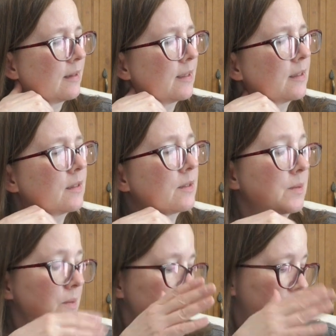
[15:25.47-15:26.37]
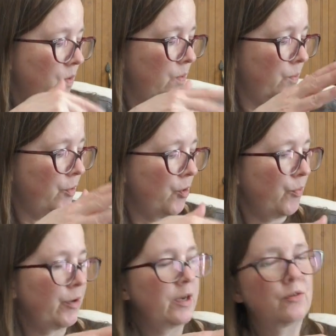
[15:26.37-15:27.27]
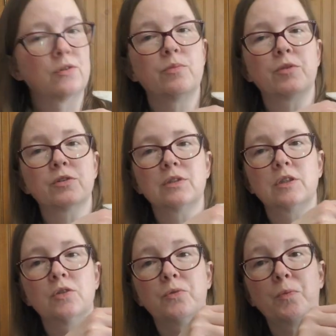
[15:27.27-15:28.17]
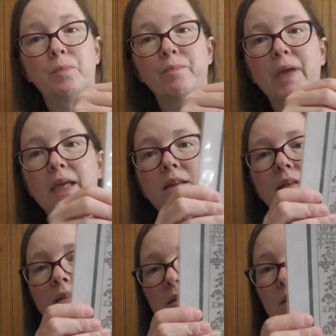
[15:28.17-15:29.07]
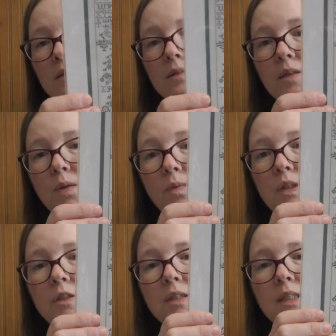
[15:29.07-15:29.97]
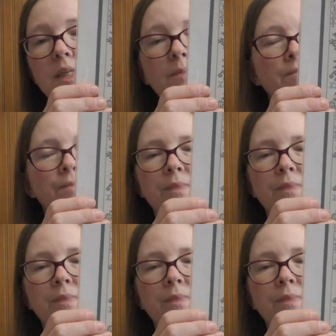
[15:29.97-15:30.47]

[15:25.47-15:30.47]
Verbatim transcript: I think it's, you know, appropriate to the person who made this originally.